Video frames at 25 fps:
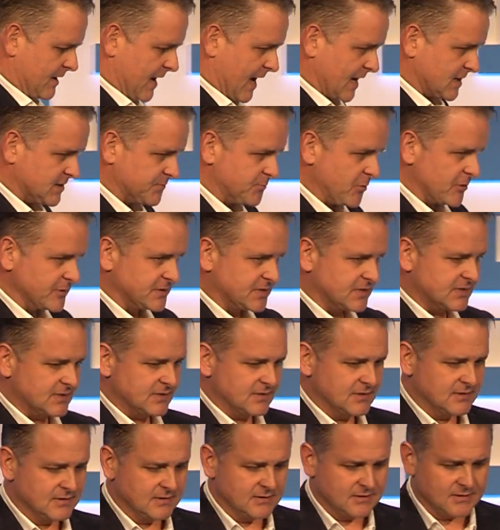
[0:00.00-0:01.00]

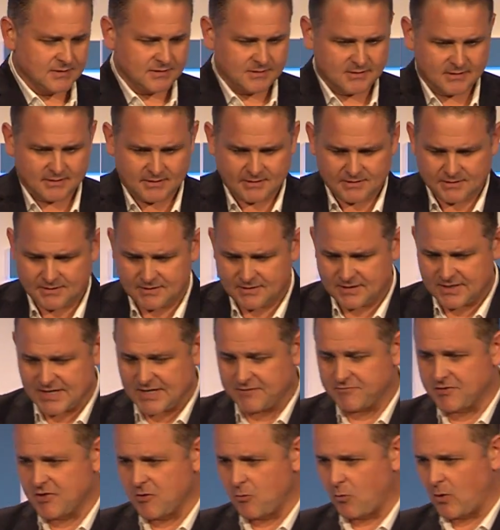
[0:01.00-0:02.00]
experts,
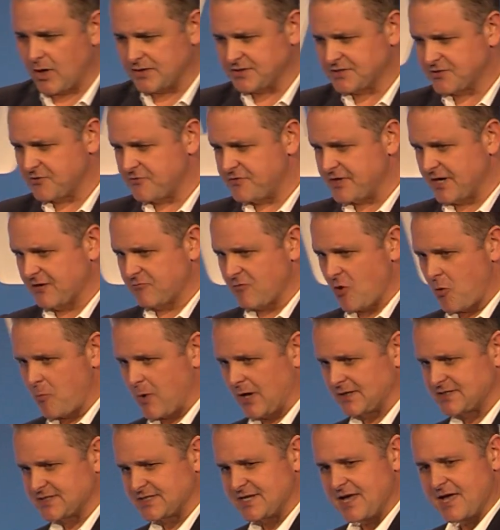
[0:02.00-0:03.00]
even the ones who think
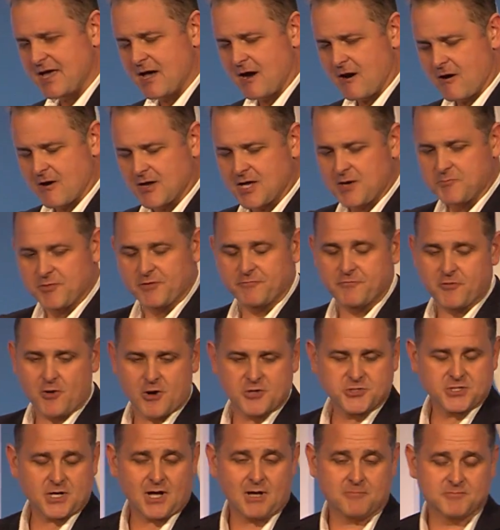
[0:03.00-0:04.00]
robots and AI are coming for
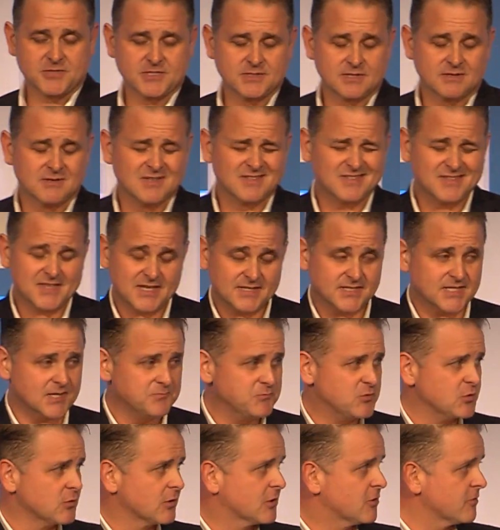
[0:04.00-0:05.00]
our jobs, they
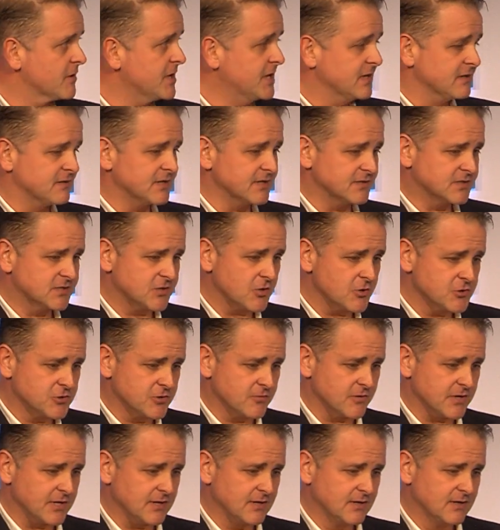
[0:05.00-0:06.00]
seem to agree that
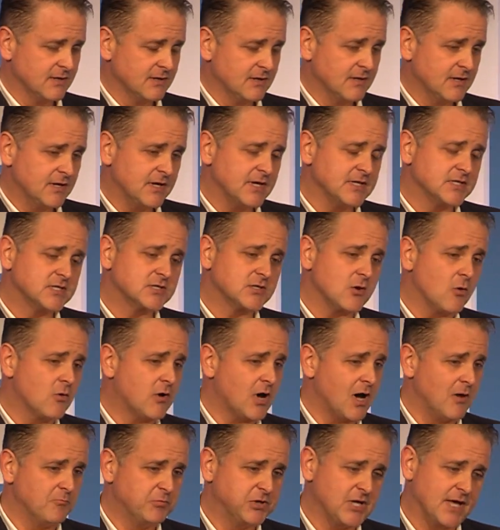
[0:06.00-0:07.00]
surgery is so
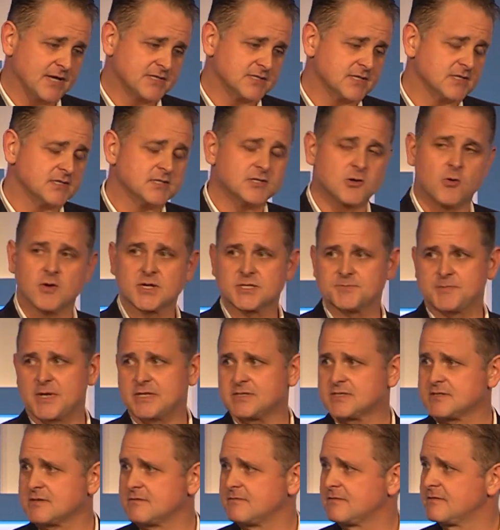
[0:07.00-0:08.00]
complex and so
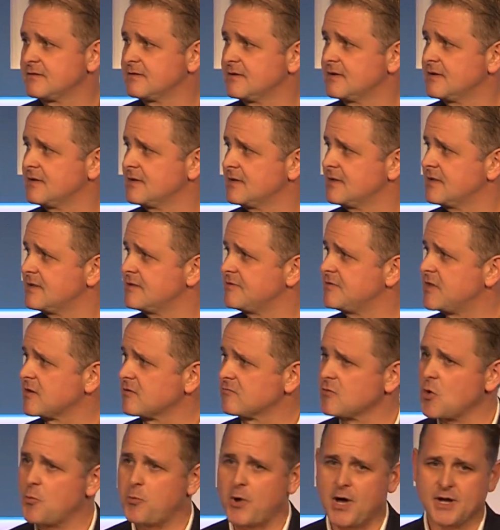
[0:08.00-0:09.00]
expensive that
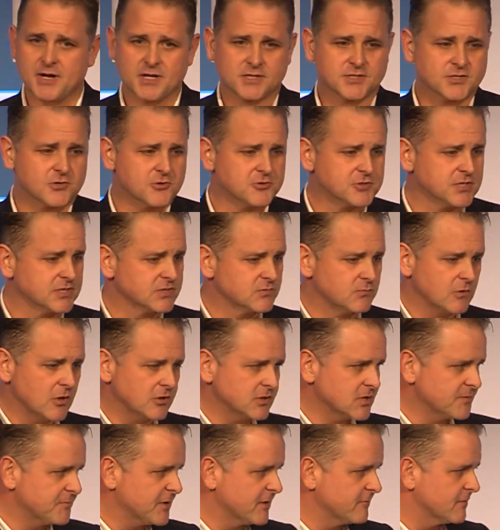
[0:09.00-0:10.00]
robotic surgeons will
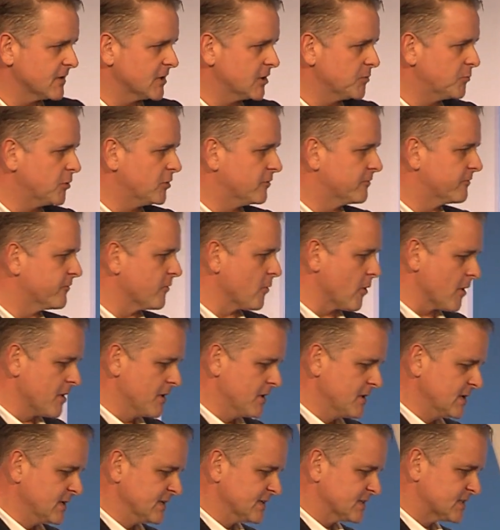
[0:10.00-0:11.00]
only be available for
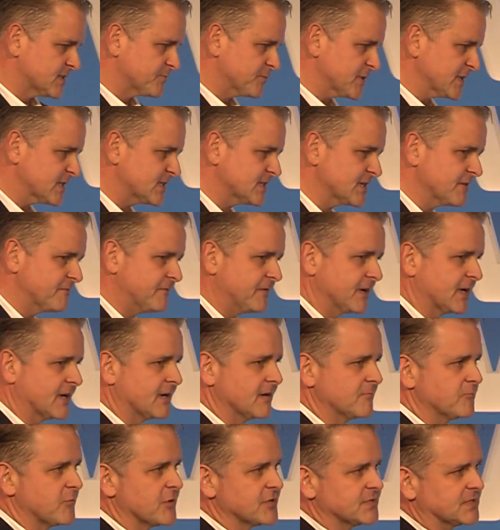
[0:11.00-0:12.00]

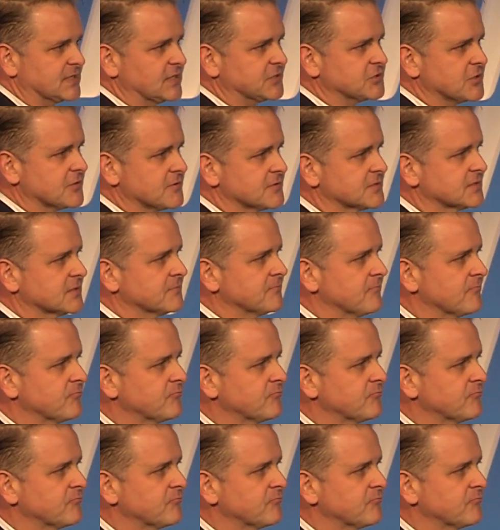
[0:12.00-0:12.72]
specific procedures